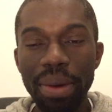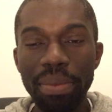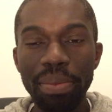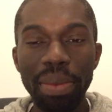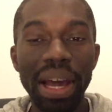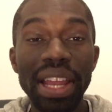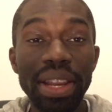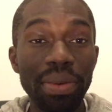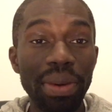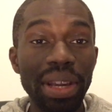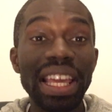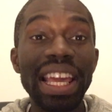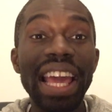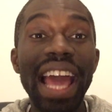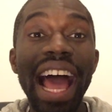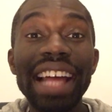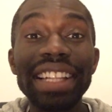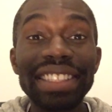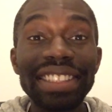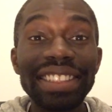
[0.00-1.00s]
But anyway, it
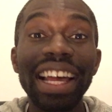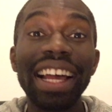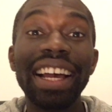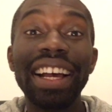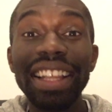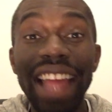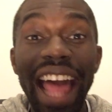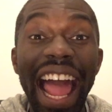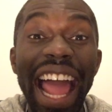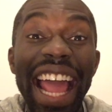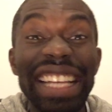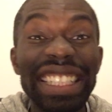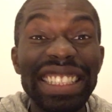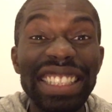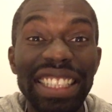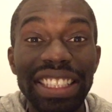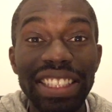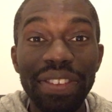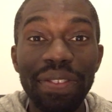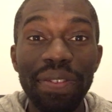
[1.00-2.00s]
adds that
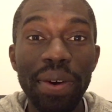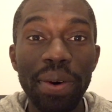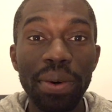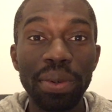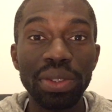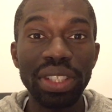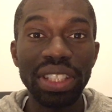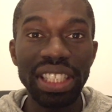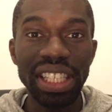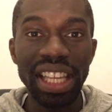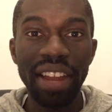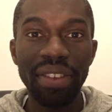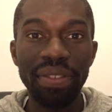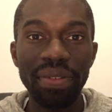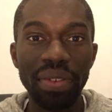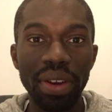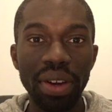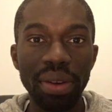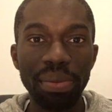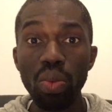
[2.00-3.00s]
80s feel to the
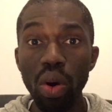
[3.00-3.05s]
advert.